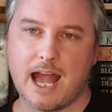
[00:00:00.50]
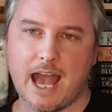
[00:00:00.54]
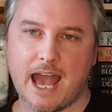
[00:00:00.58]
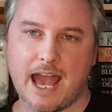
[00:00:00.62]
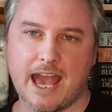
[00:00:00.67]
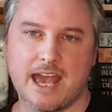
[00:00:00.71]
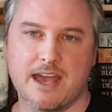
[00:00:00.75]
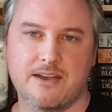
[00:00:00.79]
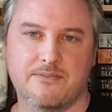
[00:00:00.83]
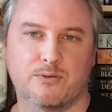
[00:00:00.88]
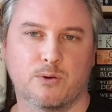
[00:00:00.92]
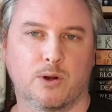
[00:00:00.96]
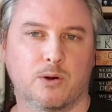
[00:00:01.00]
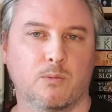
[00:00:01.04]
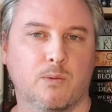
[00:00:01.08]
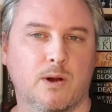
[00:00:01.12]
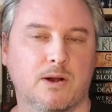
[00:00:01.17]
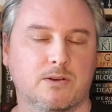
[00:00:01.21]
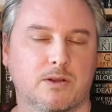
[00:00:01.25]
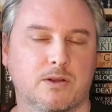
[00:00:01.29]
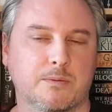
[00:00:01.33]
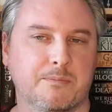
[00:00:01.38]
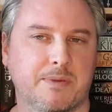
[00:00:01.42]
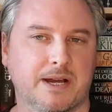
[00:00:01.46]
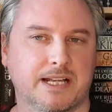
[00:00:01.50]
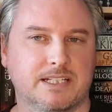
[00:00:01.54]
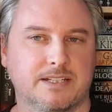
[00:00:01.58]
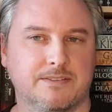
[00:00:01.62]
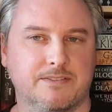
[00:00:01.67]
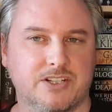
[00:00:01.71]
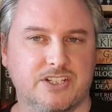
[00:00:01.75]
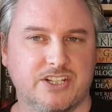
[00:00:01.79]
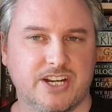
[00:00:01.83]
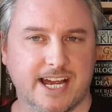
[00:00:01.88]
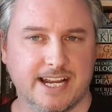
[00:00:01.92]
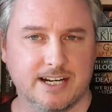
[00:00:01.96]
Hey everyone, welcome back to
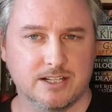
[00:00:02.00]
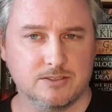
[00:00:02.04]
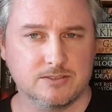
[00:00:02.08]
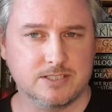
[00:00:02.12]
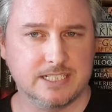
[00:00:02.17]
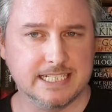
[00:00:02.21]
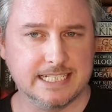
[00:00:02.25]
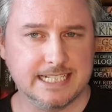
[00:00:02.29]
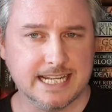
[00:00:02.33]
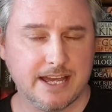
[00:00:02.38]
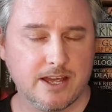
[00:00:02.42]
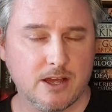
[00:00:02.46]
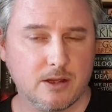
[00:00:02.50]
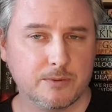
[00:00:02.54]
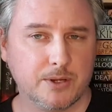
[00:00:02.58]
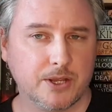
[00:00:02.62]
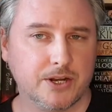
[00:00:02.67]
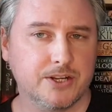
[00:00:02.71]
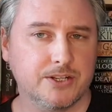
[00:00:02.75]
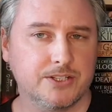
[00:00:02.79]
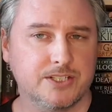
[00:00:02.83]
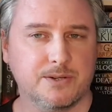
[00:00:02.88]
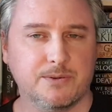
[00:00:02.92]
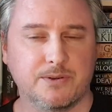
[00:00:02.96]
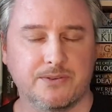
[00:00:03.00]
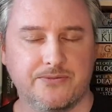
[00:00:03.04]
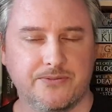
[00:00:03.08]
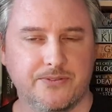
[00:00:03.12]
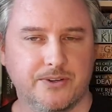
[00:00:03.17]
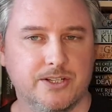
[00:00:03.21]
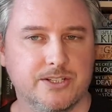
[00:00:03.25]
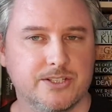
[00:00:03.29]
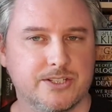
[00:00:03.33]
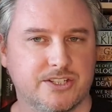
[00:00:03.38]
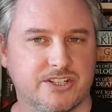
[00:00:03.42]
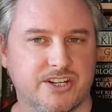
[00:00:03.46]
the channel. Today I'm going to do a
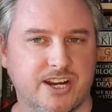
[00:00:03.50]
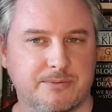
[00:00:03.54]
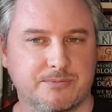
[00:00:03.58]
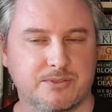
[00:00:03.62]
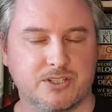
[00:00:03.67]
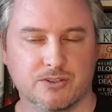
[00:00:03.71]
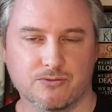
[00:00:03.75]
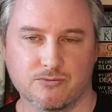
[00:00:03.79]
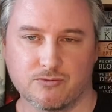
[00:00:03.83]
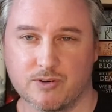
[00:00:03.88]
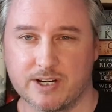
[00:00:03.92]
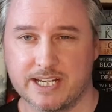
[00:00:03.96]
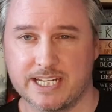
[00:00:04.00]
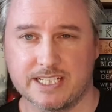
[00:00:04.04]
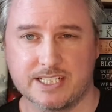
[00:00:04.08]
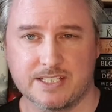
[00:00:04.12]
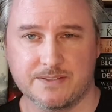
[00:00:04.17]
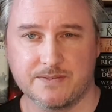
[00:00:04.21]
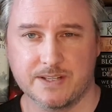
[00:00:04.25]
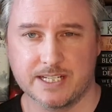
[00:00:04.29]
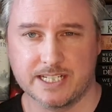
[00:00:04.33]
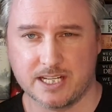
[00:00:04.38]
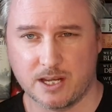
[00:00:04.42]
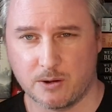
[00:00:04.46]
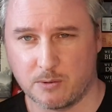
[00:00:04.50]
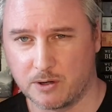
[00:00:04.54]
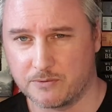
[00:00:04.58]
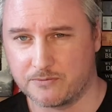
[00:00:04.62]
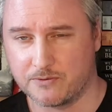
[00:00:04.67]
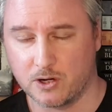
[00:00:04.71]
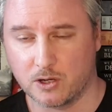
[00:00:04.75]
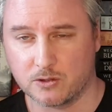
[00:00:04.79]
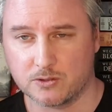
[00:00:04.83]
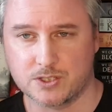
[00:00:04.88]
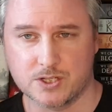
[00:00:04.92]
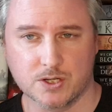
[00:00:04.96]
first chapter reads video. I've
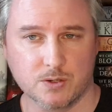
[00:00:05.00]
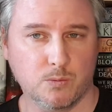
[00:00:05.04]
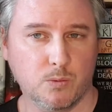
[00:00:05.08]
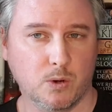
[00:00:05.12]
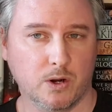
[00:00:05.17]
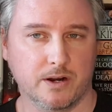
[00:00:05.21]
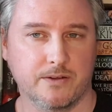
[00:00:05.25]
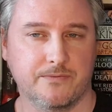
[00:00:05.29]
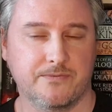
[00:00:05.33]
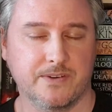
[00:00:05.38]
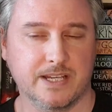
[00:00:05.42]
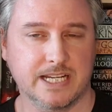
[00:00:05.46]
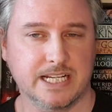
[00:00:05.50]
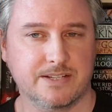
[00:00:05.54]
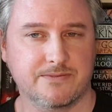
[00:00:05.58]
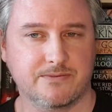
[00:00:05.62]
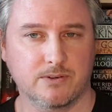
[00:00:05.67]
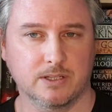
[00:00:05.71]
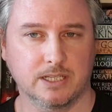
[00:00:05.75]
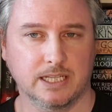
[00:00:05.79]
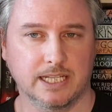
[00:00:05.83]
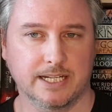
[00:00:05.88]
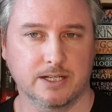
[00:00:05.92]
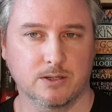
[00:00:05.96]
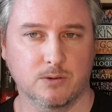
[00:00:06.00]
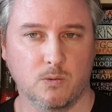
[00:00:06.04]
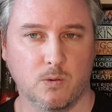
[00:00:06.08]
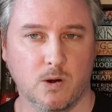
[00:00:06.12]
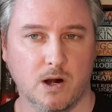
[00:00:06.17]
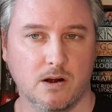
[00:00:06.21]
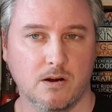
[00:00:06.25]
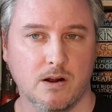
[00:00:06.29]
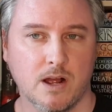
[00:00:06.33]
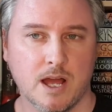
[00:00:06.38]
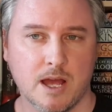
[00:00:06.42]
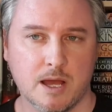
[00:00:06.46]
not done one of these for a little
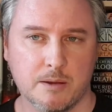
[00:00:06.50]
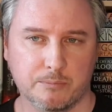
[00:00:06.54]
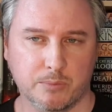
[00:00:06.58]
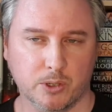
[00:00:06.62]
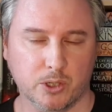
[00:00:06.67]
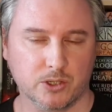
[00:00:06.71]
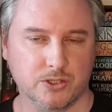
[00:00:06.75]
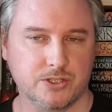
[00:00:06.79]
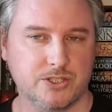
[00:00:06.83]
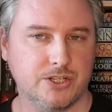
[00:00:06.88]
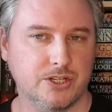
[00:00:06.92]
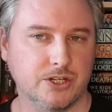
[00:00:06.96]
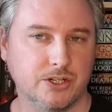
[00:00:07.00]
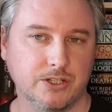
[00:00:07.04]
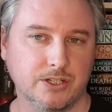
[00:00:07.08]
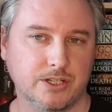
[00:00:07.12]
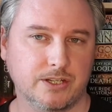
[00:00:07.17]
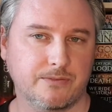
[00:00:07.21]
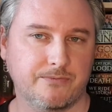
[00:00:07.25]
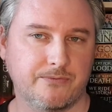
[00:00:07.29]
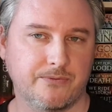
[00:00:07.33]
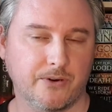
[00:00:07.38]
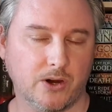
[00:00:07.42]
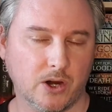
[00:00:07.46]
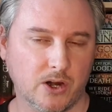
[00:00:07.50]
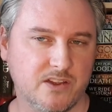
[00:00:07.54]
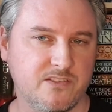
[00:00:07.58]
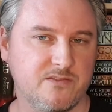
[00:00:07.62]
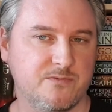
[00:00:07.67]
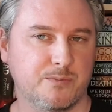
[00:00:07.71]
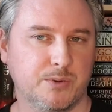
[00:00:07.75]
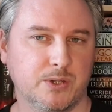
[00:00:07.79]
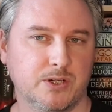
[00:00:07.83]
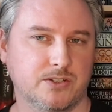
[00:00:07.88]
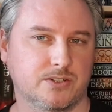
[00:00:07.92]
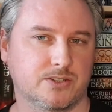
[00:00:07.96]
while, but I took
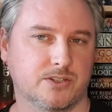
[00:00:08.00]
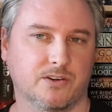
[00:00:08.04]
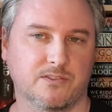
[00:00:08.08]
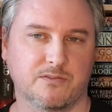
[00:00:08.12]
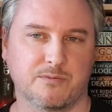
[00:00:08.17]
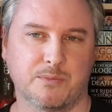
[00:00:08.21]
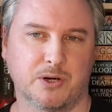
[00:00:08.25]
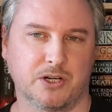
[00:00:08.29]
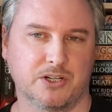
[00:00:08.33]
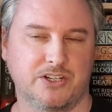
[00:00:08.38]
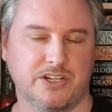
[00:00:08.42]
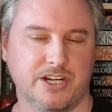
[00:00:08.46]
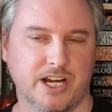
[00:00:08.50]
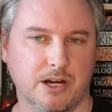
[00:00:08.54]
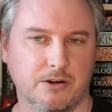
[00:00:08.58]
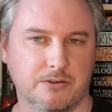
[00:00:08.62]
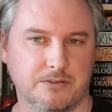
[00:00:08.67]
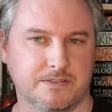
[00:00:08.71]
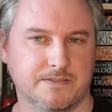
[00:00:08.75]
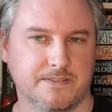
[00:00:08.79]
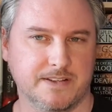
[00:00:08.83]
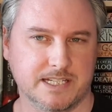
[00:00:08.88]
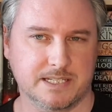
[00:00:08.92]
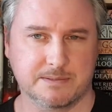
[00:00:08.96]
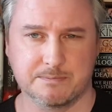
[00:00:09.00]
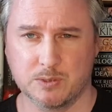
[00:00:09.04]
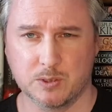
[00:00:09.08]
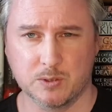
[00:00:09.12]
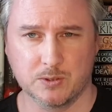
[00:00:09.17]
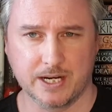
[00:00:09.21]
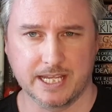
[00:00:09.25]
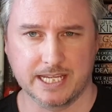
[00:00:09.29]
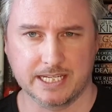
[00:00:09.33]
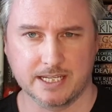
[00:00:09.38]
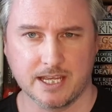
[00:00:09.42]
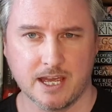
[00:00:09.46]
five books off my shelves this
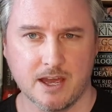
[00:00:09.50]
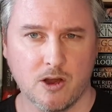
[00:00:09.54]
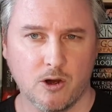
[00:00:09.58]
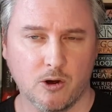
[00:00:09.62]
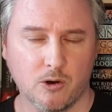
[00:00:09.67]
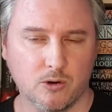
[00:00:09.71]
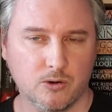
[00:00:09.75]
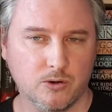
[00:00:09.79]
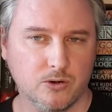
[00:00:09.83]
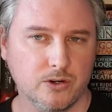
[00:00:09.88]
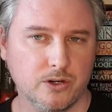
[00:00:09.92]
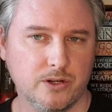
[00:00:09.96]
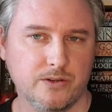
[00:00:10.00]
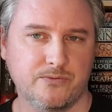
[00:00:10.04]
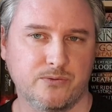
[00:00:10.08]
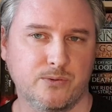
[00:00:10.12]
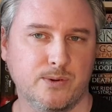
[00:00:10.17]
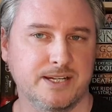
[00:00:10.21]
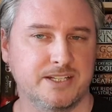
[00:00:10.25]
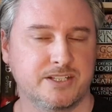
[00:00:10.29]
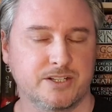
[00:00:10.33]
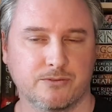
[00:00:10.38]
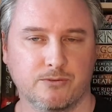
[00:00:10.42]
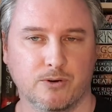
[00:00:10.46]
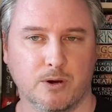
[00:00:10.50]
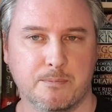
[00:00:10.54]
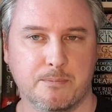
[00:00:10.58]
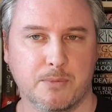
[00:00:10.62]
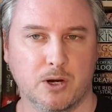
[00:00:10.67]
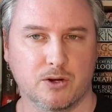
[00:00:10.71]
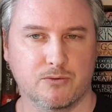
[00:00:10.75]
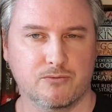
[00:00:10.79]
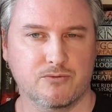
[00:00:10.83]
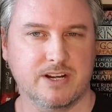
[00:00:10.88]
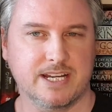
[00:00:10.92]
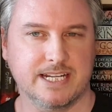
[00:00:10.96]
morning, all of which are on
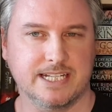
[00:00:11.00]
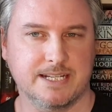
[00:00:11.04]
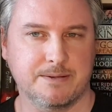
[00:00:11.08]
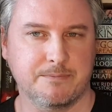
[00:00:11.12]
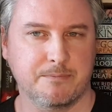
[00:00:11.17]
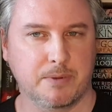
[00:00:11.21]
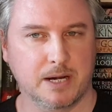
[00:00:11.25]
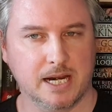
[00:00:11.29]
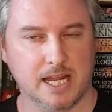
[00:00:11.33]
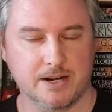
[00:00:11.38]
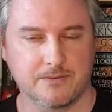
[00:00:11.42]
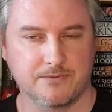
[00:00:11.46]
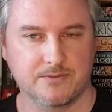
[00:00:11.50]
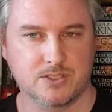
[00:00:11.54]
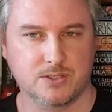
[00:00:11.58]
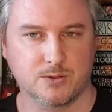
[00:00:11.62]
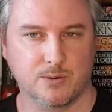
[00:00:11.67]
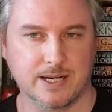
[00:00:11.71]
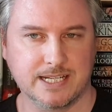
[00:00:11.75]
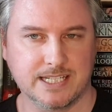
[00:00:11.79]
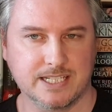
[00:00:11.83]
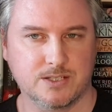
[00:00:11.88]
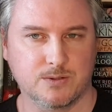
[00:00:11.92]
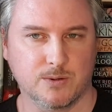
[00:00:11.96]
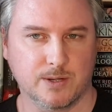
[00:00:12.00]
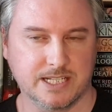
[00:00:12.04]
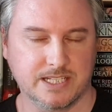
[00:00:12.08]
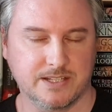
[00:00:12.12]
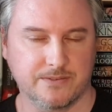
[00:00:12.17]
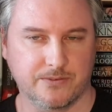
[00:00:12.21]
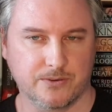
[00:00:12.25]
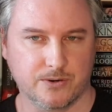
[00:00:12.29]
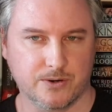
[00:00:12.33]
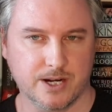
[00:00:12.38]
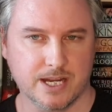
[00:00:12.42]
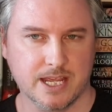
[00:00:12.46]
my reading plan for
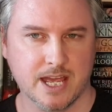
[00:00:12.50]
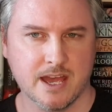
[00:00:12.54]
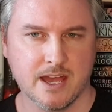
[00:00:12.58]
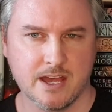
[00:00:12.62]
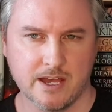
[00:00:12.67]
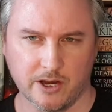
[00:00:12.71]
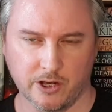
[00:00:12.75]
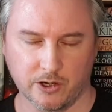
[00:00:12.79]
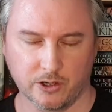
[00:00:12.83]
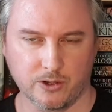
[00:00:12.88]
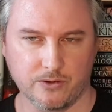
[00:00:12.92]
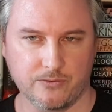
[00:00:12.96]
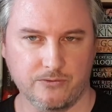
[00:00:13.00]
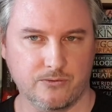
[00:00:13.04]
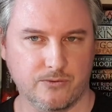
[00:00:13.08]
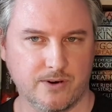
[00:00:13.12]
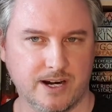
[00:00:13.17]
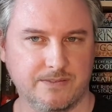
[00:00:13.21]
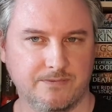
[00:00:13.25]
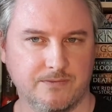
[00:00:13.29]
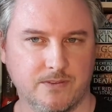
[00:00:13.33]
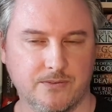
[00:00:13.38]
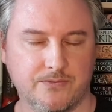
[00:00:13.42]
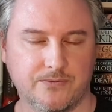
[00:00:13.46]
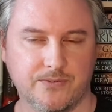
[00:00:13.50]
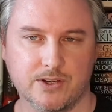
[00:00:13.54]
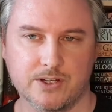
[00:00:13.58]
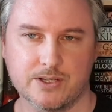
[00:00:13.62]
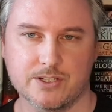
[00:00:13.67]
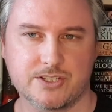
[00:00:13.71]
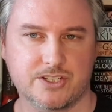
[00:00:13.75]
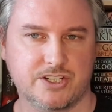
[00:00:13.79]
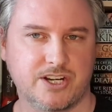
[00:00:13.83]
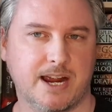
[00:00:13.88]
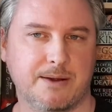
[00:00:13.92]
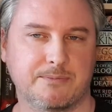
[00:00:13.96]
2023, and I've read the
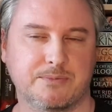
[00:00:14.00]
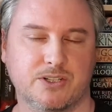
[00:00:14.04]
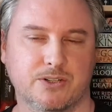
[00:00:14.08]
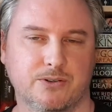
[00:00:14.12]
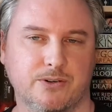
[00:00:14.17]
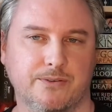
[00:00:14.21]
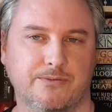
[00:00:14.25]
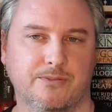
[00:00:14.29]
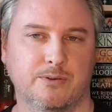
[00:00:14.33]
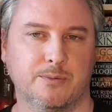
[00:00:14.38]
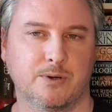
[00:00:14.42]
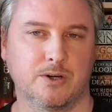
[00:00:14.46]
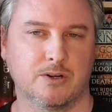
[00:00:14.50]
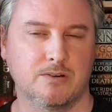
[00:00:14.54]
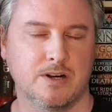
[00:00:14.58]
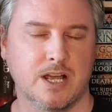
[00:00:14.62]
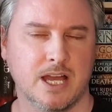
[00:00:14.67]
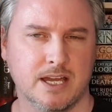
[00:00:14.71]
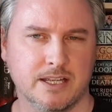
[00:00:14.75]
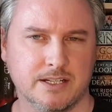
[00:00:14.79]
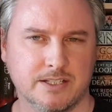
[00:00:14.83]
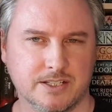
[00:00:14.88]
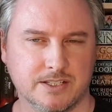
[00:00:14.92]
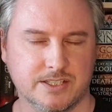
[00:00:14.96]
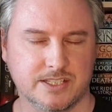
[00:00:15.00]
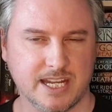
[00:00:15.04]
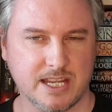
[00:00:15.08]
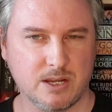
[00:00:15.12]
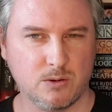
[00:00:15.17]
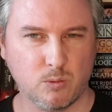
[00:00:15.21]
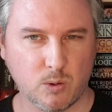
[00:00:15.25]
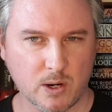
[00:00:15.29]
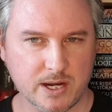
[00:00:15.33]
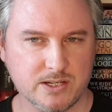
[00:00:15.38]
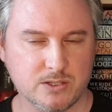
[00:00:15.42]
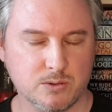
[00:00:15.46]
first chapter of them all to see
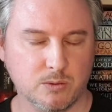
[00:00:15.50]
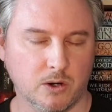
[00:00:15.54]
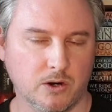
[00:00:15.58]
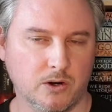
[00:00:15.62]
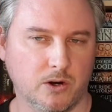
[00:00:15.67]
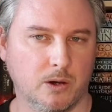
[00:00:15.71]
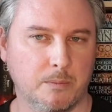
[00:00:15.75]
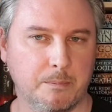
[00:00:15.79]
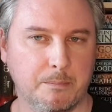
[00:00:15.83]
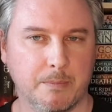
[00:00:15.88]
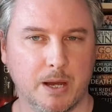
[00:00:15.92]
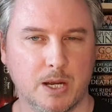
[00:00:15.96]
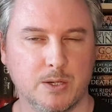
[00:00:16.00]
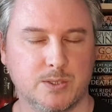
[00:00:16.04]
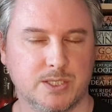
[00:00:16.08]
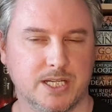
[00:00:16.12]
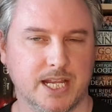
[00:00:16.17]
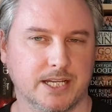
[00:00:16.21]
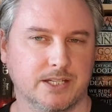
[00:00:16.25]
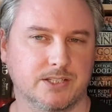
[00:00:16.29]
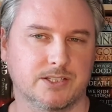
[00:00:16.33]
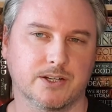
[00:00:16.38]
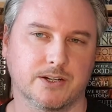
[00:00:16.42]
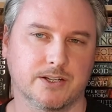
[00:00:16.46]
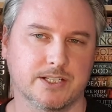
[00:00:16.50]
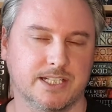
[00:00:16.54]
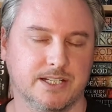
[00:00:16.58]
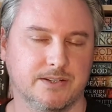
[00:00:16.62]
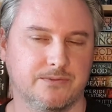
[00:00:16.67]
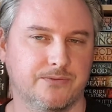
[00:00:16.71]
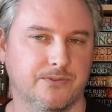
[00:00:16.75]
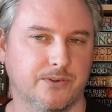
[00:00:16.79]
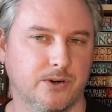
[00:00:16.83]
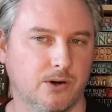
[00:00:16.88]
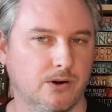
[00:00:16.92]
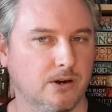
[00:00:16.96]
which one I'm most
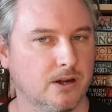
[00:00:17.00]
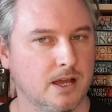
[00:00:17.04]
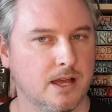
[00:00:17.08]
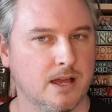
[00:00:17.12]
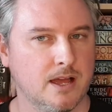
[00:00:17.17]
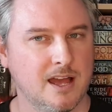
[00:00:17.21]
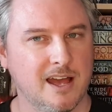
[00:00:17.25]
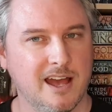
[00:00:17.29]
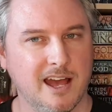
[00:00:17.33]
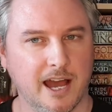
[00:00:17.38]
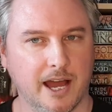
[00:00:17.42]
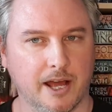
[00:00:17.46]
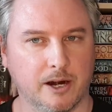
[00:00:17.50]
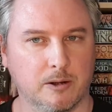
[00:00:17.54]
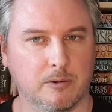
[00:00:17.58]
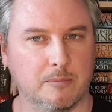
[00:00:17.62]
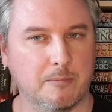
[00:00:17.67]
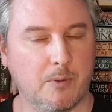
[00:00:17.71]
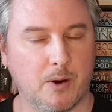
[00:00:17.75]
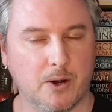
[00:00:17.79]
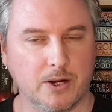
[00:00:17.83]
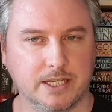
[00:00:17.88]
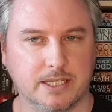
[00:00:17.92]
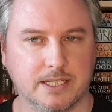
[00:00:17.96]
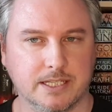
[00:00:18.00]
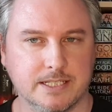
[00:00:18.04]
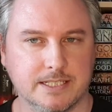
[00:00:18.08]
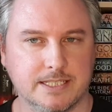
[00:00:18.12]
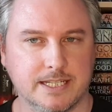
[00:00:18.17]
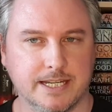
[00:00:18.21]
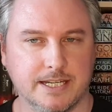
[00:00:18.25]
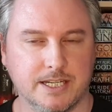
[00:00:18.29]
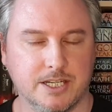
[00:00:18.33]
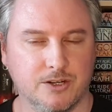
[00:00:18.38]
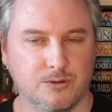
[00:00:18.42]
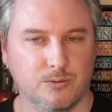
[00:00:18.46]
excited for, and I might
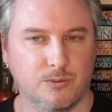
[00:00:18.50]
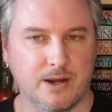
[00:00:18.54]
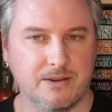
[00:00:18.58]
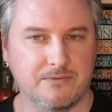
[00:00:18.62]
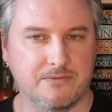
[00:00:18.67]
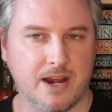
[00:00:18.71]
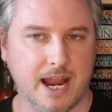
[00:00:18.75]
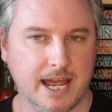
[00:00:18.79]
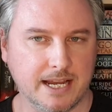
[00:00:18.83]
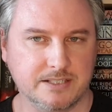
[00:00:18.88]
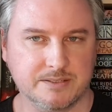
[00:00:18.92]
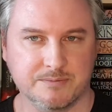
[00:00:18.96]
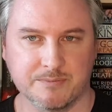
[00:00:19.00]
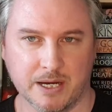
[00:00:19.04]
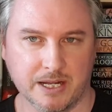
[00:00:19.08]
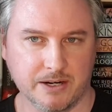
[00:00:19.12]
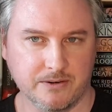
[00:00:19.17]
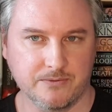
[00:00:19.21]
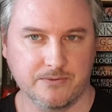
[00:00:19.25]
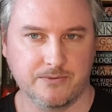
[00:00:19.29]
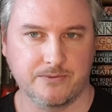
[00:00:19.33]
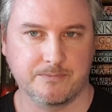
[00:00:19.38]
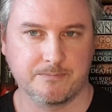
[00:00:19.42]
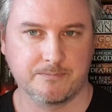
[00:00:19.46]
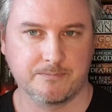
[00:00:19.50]
continue with next month.